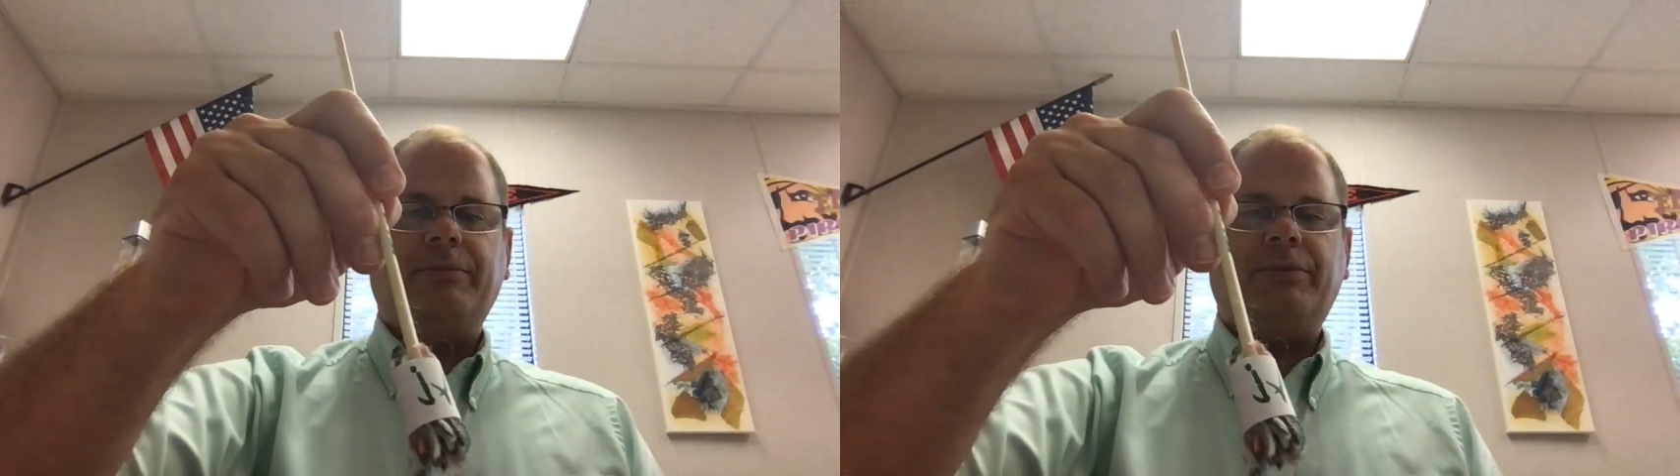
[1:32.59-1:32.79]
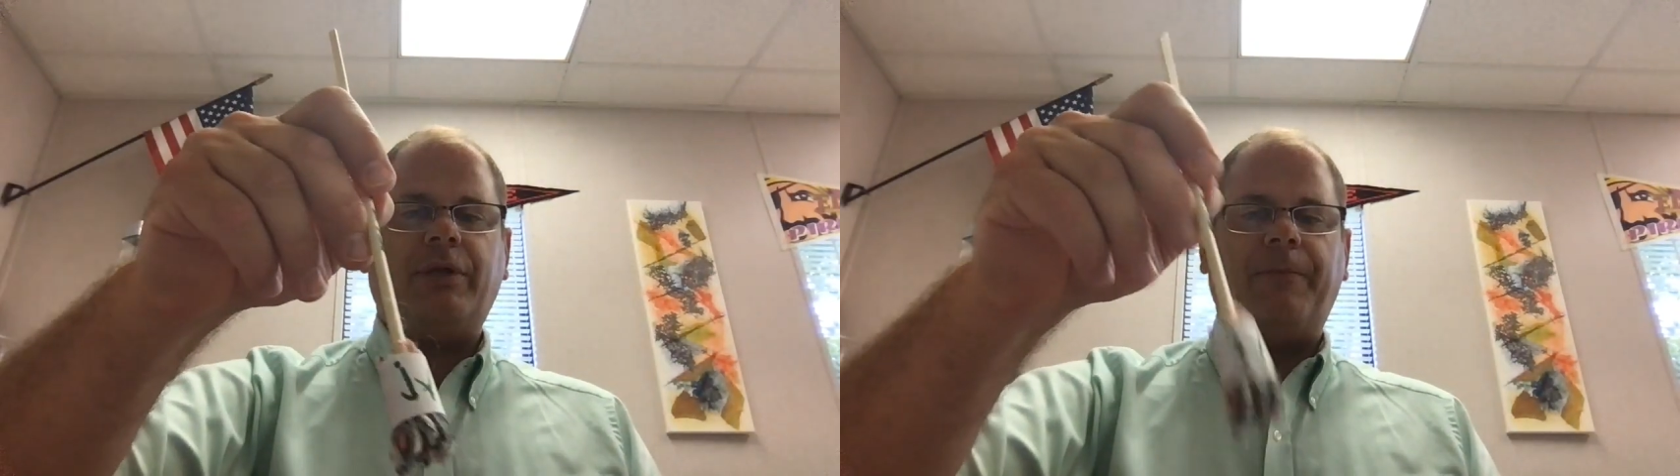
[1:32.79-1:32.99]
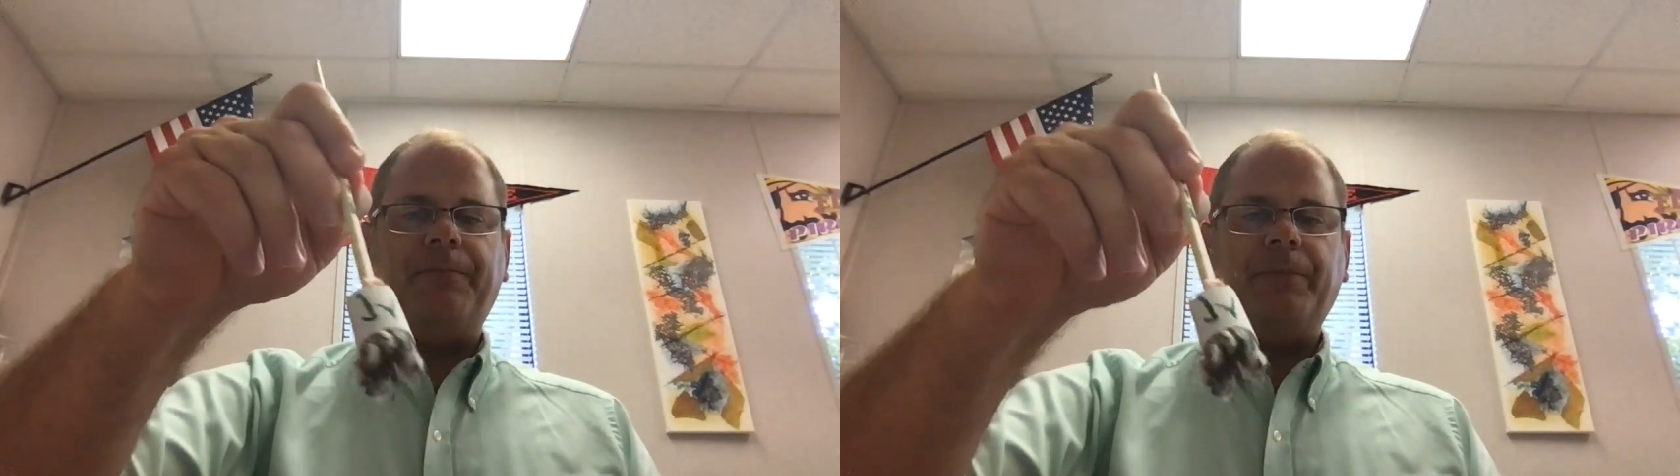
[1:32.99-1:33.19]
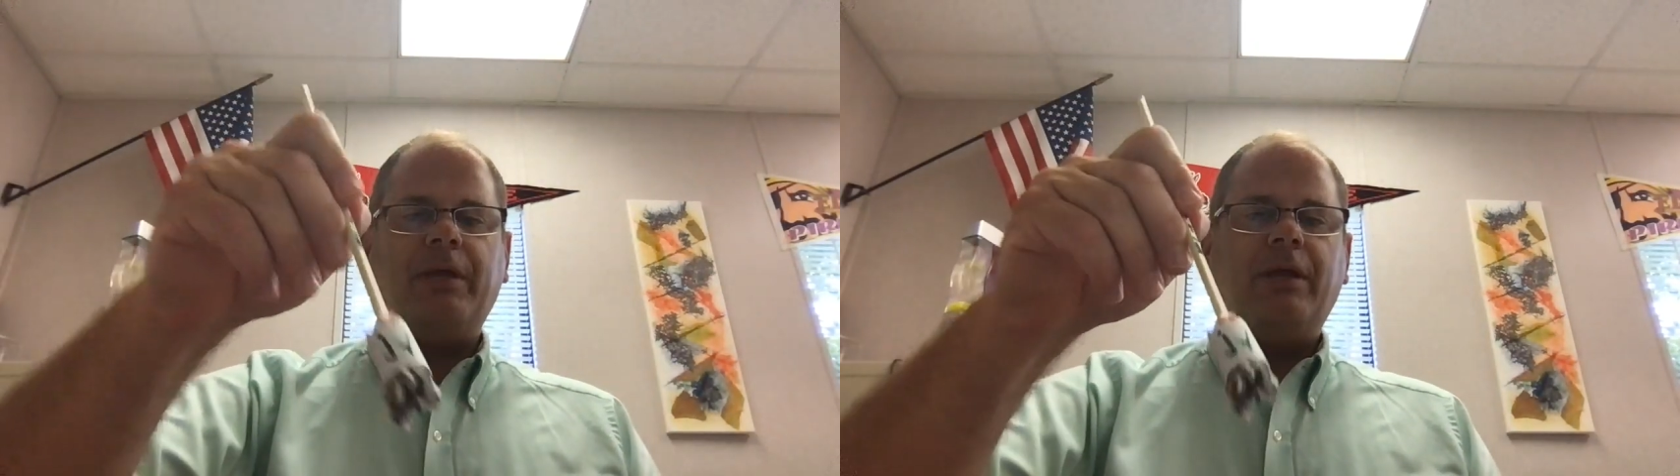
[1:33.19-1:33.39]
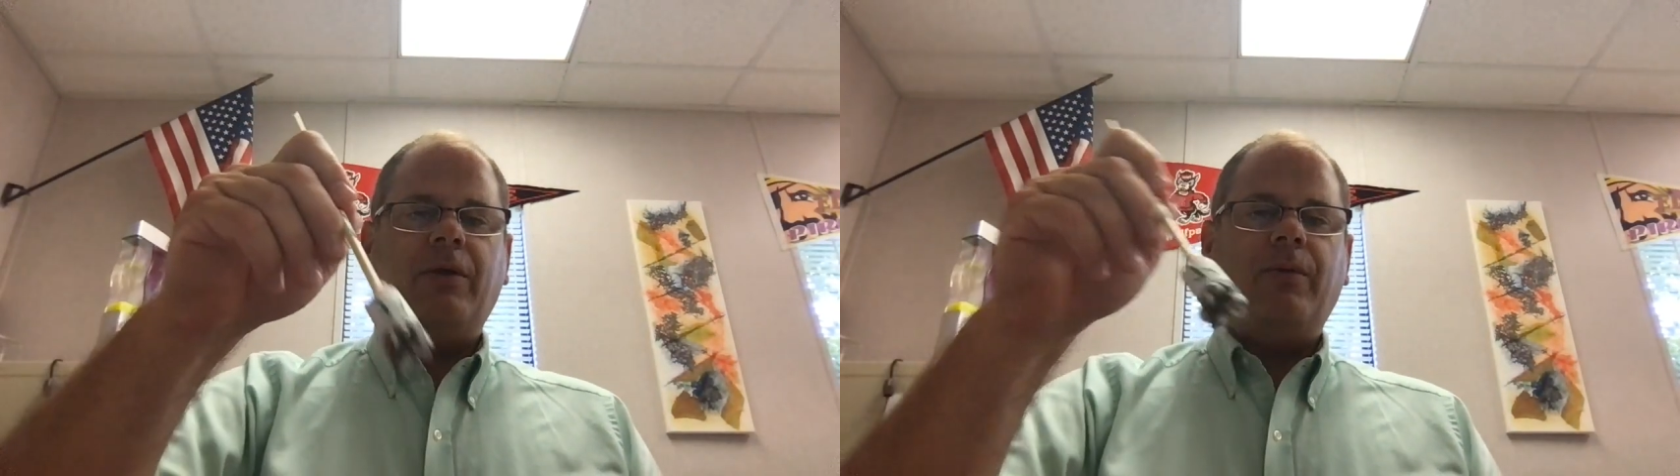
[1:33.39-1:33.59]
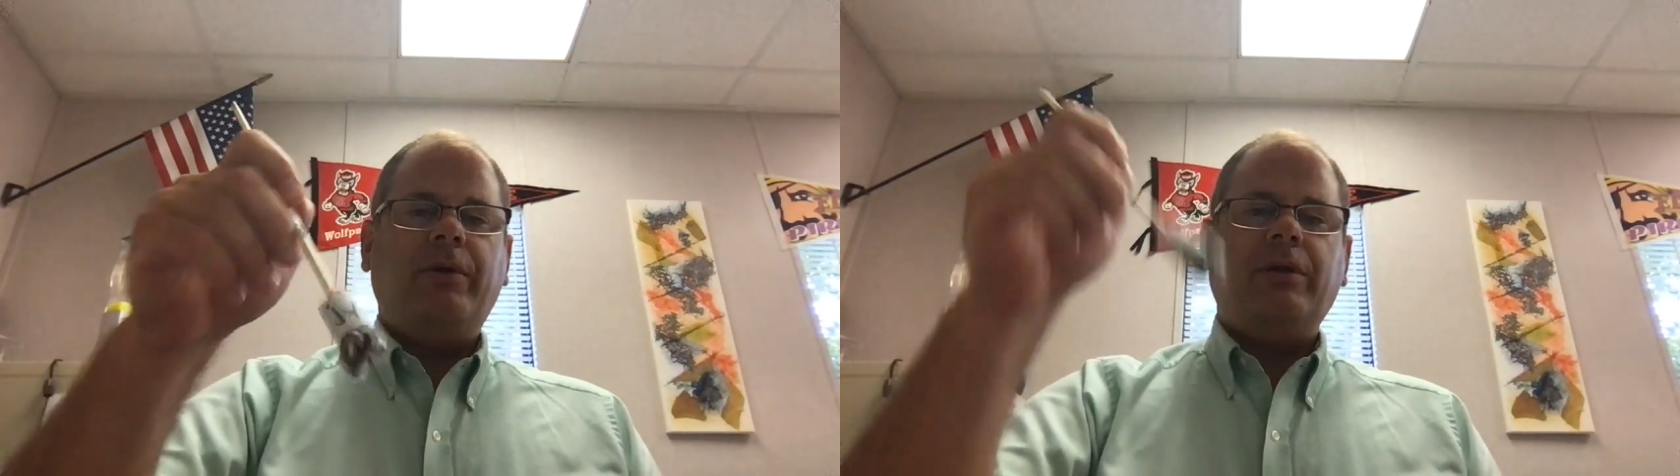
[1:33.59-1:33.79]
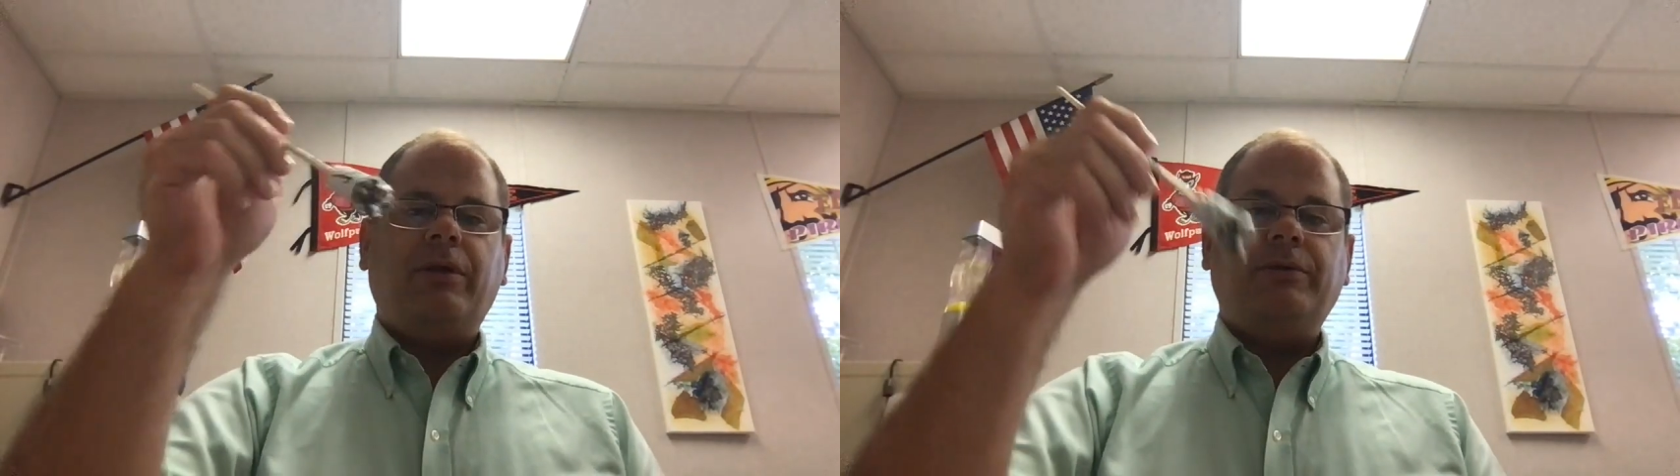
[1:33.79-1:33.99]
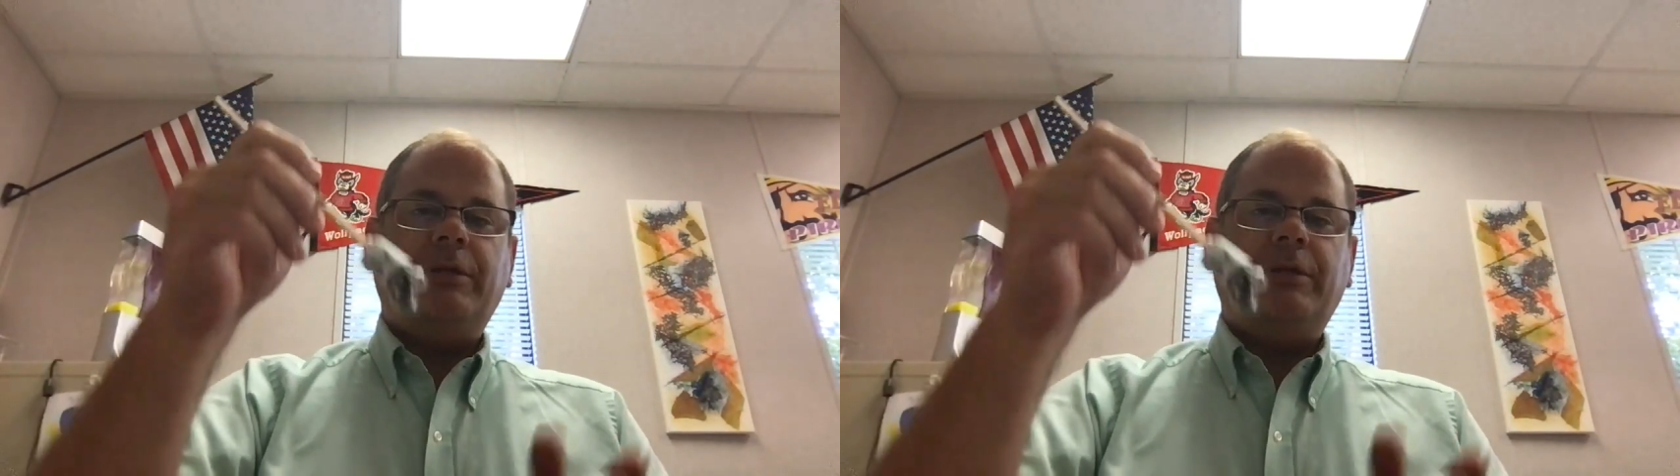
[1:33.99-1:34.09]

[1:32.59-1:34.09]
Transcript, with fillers: So we're going to use